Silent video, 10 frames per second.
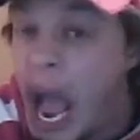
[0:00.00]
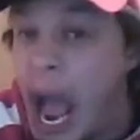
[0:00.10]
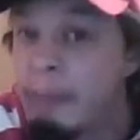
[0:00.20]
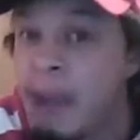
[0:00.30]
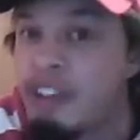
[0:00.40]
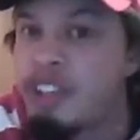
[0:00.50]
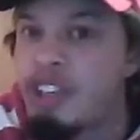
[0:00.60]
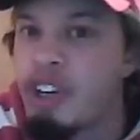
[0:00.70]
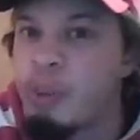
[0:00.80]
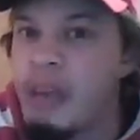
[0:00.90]
I'm not
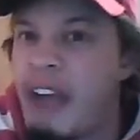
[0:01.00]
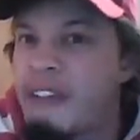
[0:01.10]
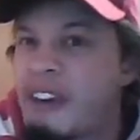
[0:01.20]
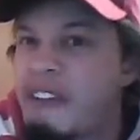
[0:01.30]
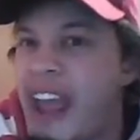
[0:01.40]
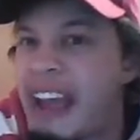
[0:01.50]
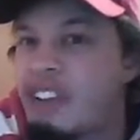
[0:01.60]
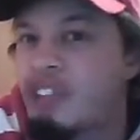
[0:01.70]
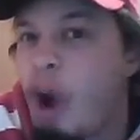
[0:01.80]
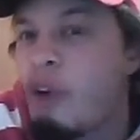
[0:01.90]
sure we have an
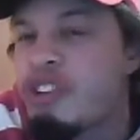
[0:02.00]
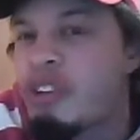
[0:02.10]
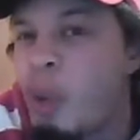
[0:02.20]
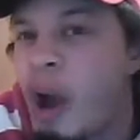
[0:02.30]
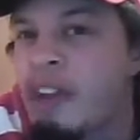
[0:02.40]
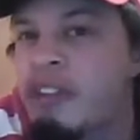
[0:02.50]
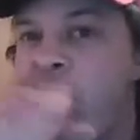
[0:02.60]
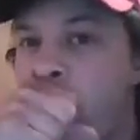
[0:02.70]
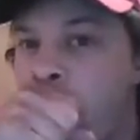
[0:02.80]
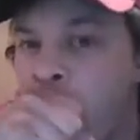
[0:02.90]
advantage coaching-wise,
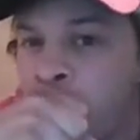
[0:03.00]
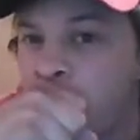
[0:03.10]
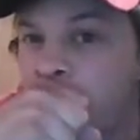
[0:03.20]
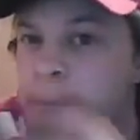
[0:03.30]
but